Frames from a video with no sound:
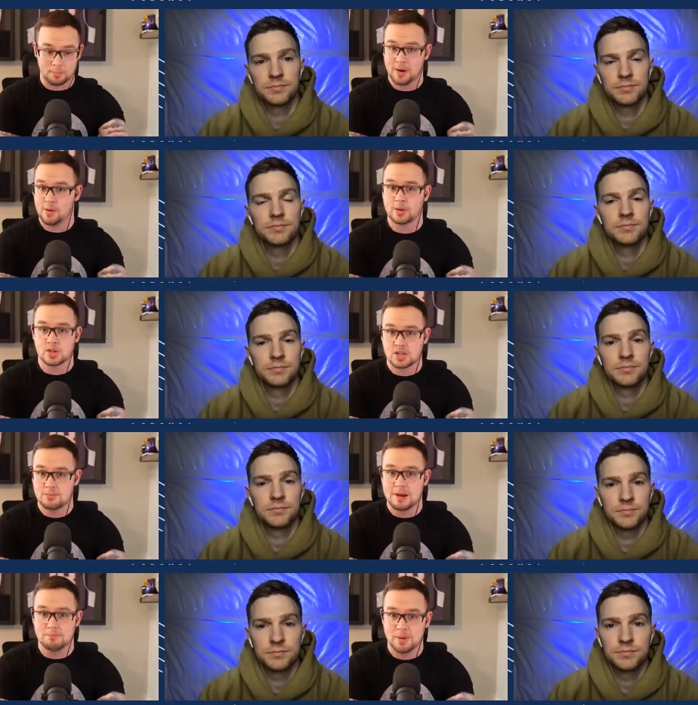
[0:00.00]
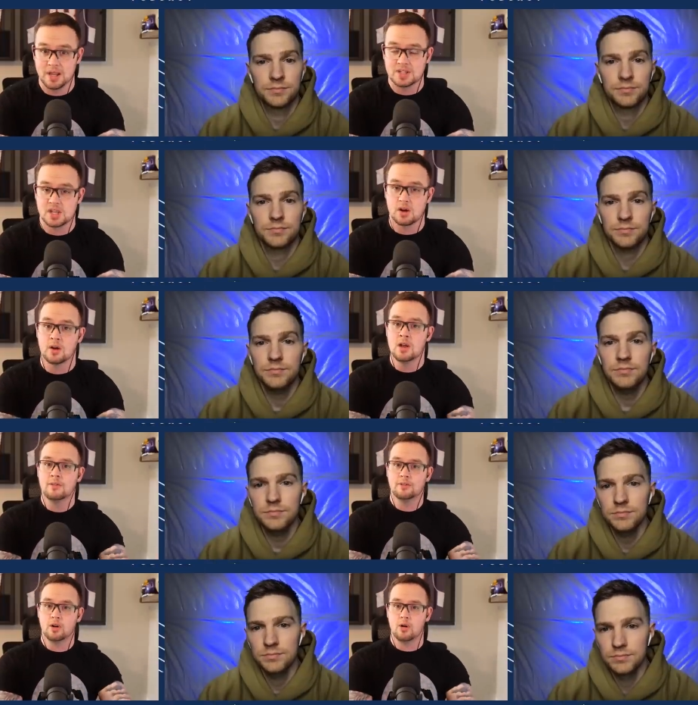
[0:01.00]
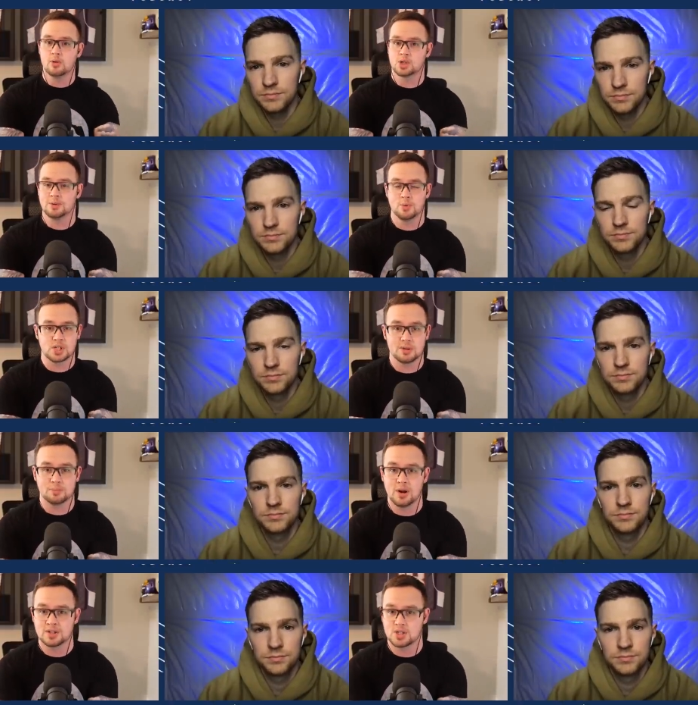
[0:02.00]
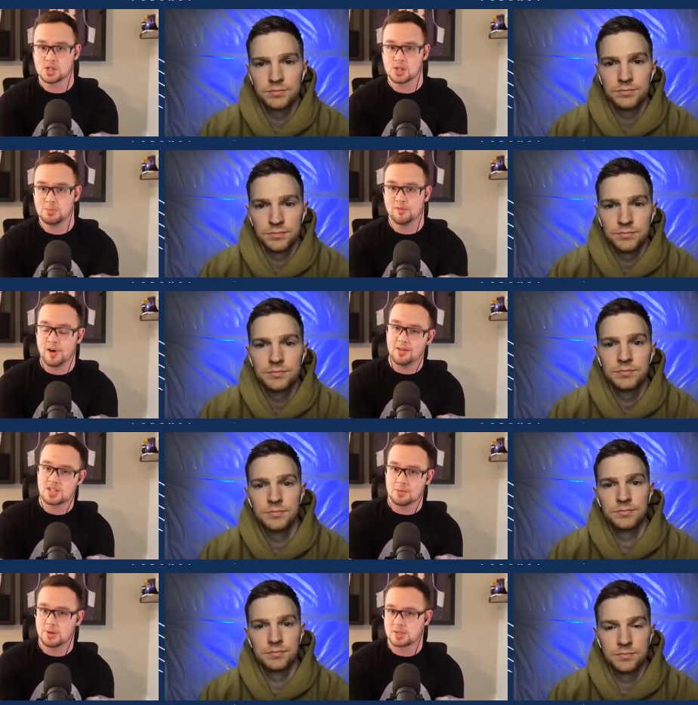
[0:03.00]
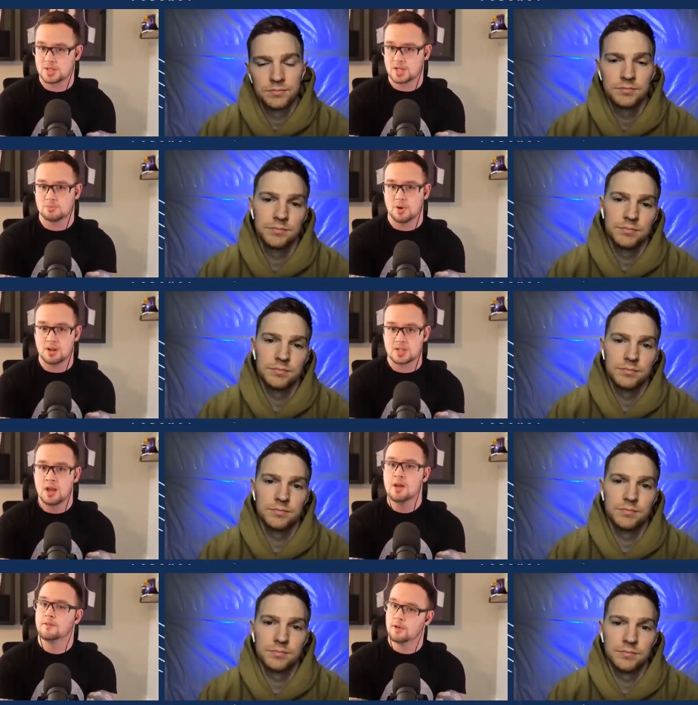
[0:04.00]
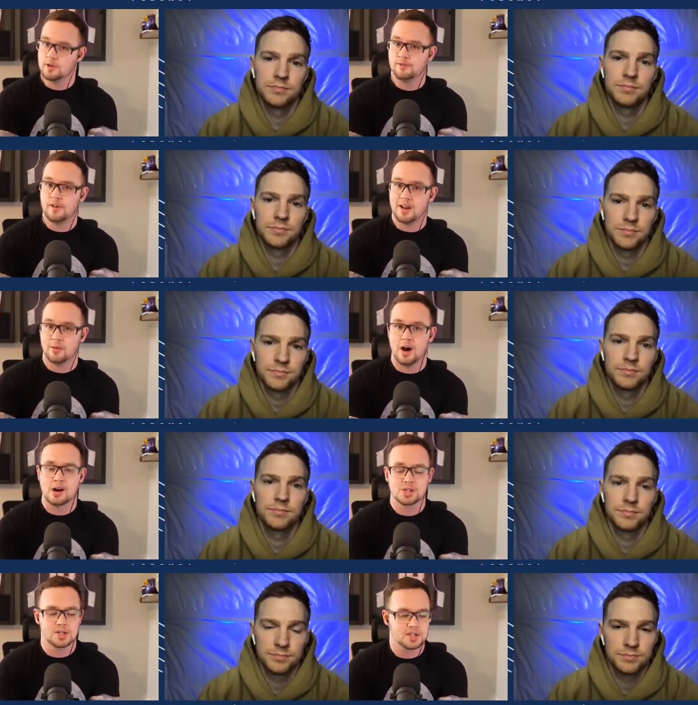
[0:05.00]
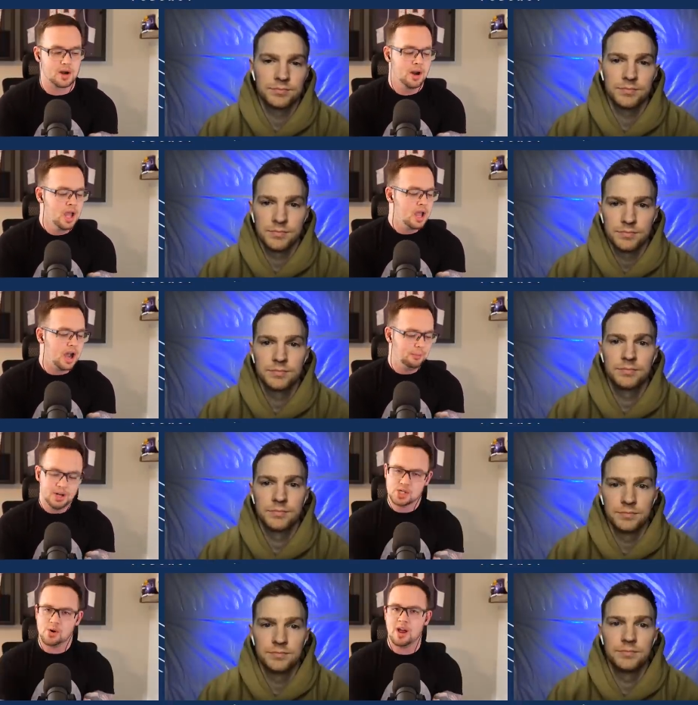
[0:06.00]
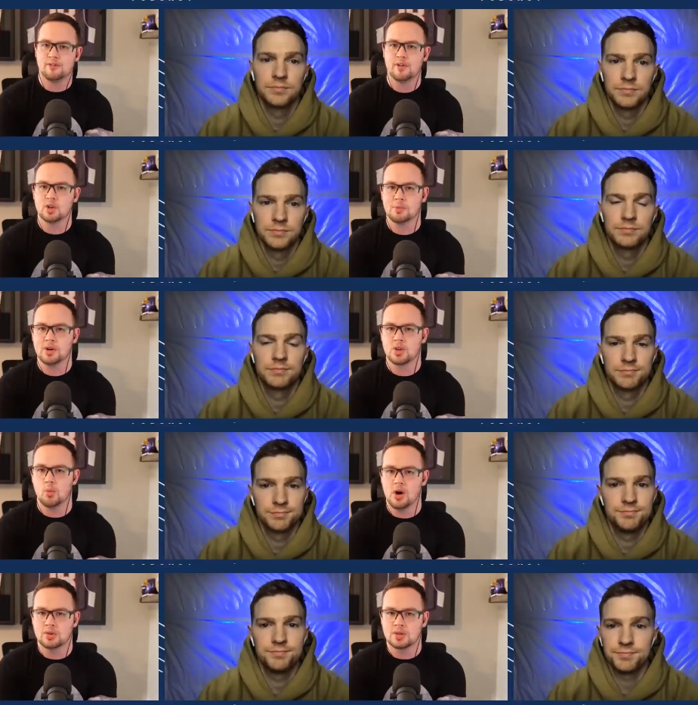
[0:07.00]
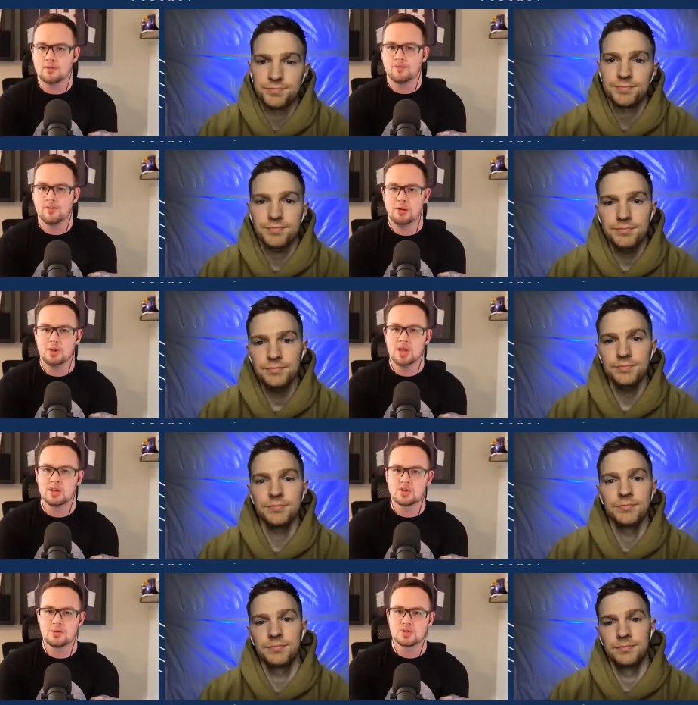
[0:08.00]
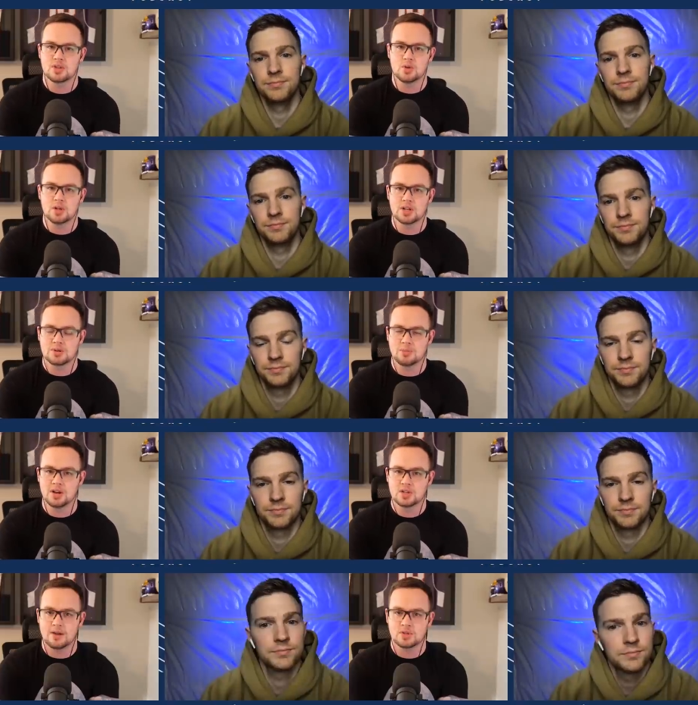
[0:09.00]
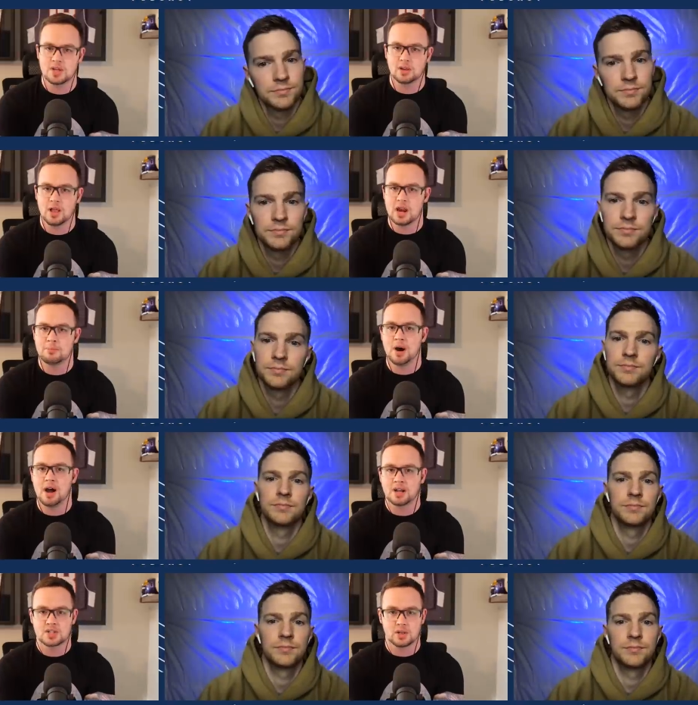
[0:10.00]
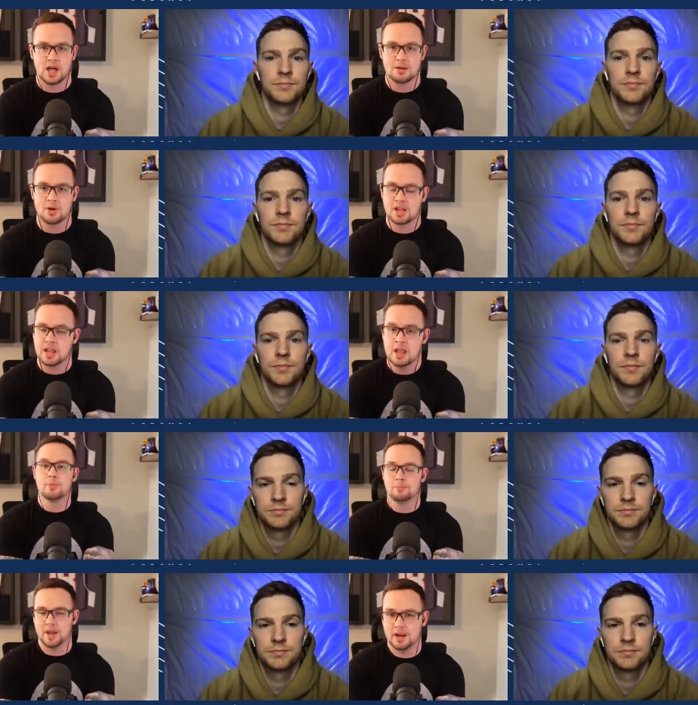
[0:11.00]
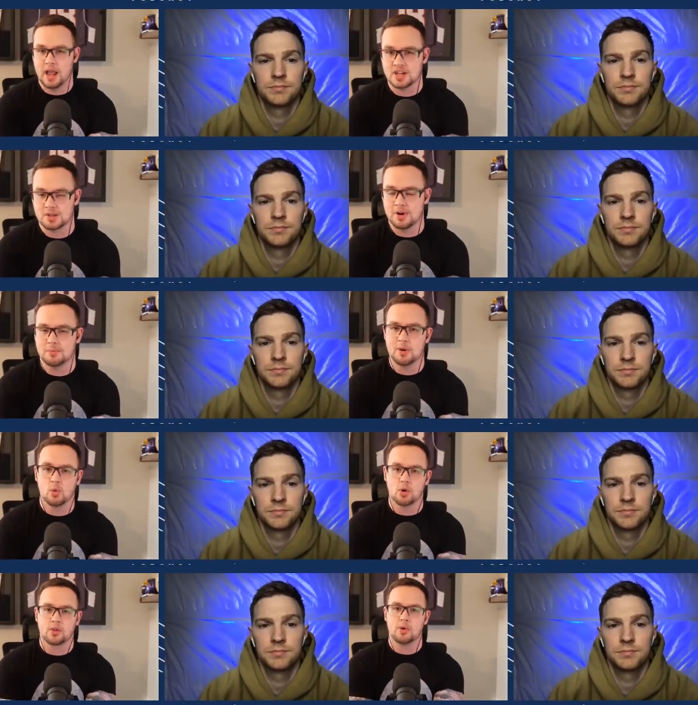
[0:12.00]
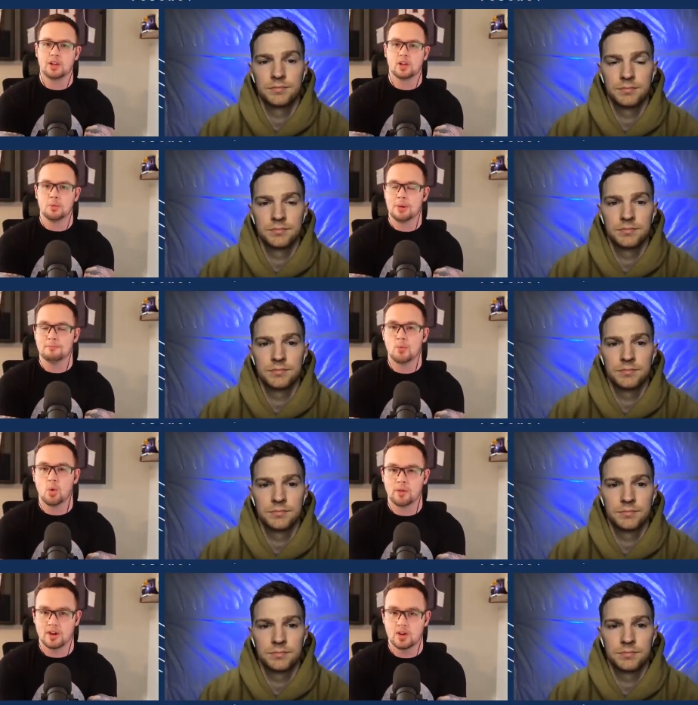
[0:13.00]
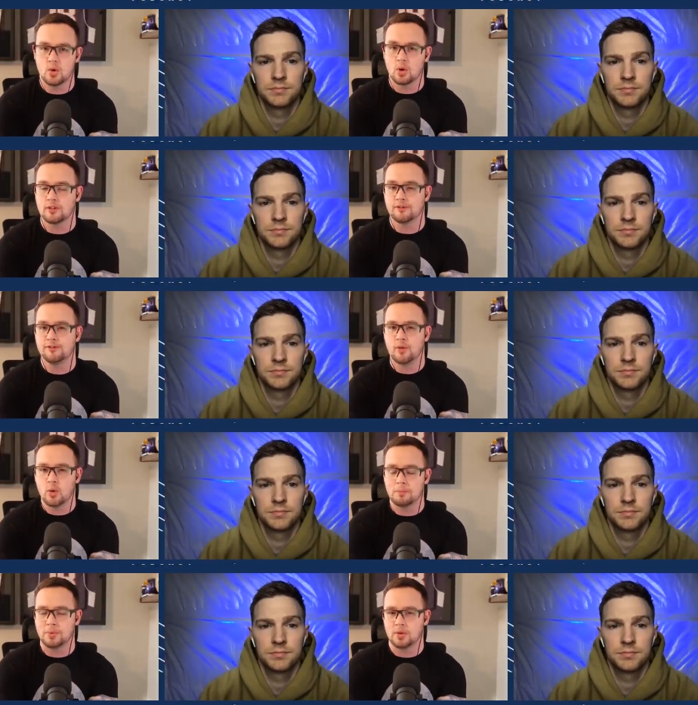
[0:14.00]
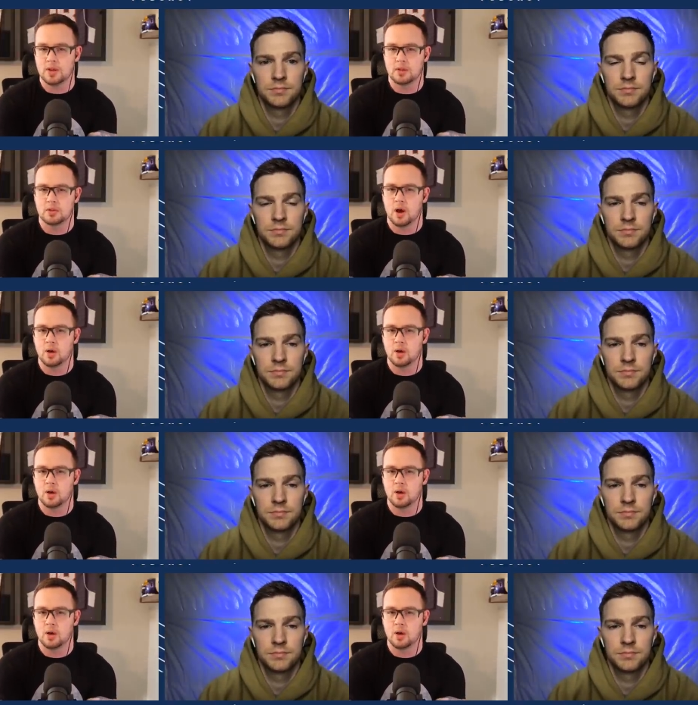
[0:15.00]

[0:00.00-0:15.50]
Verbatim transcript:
Speaker 1: preparing to submit bids here for ownership ownership, which the process should be finalized in about six months for the final auction, Sayre. I'm not sure how I felt about the Walton family in terms of doing this. I mean, it's obviously a lot of pockets, a lot of money. The bid estimated to be worth around a little bit more than north of $4 billion,